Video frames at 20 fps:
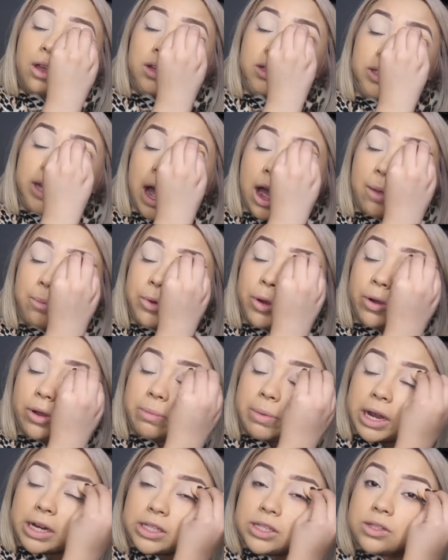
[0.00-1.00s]
Now I'm
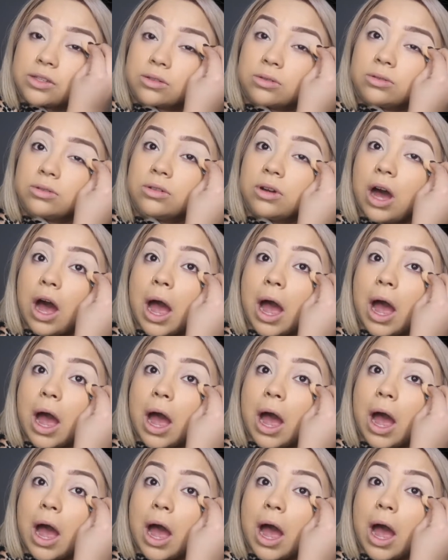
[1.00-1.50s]
going back to school.